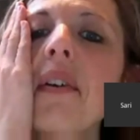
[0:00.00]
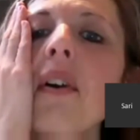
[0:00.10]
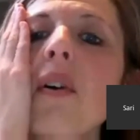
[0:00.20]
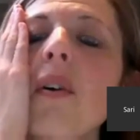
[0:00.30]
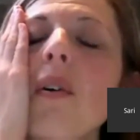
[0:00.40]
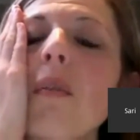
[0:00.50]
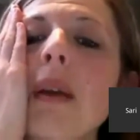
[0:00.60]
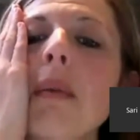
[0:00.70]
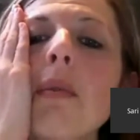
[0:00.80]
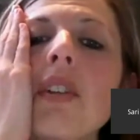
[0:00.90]
know.
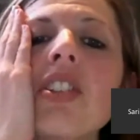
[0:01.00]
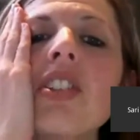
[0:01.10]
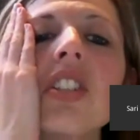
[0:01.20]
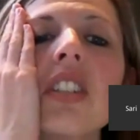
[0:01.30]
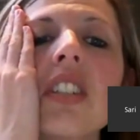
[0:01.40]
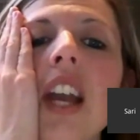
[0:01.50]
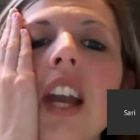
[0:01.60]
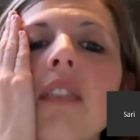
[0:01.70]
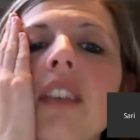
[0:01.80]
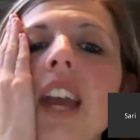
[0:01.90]
Maybe we should just
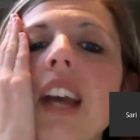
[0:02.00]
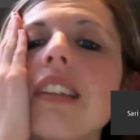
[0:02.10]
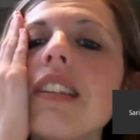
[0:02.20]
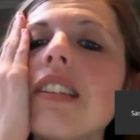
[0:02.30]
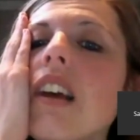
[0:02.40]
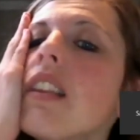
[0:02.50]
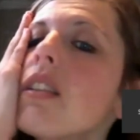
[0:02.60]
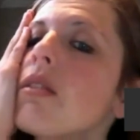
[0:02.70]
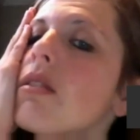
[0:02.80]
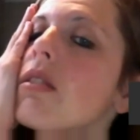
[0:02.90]
kind of guess on
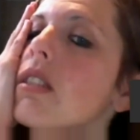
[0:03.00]
this